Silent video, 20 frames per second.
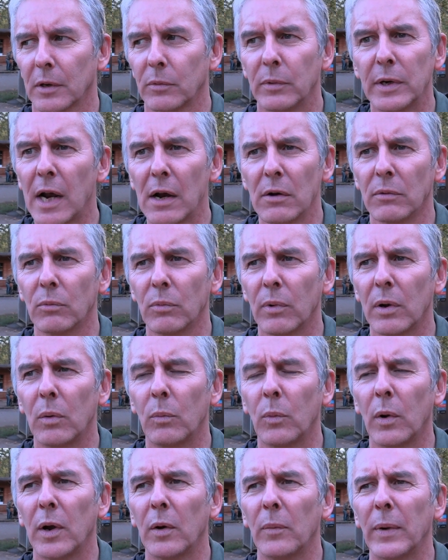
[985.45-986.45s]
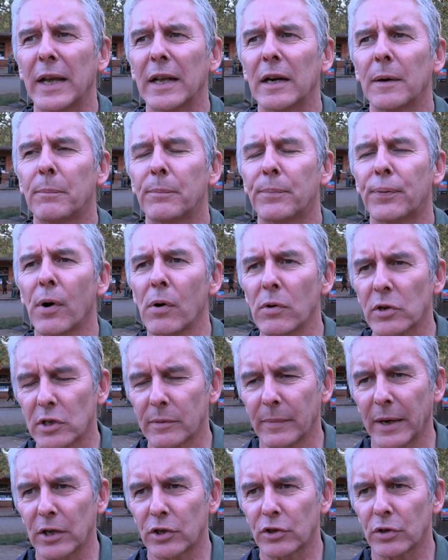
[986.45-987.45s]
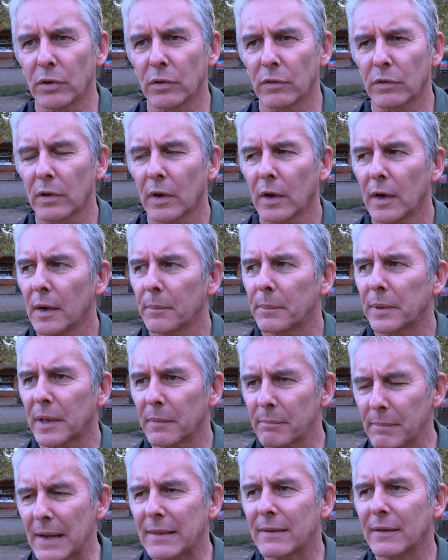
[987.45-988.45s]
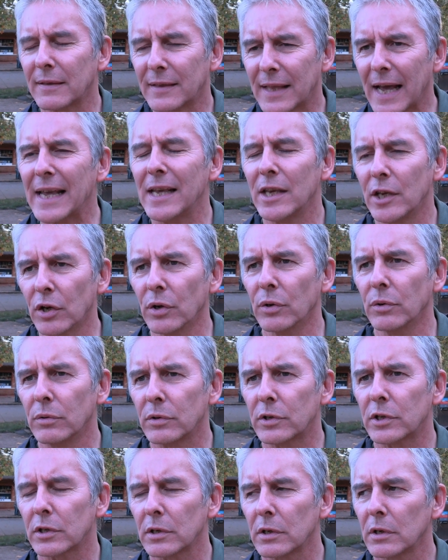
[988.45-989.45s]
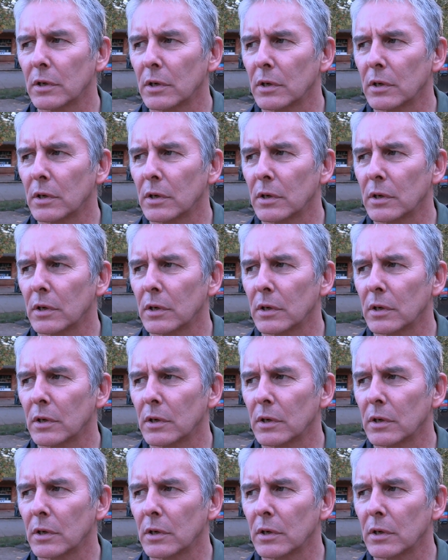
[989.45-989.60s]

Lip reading: We don't. We can approximate truth, but the method they use,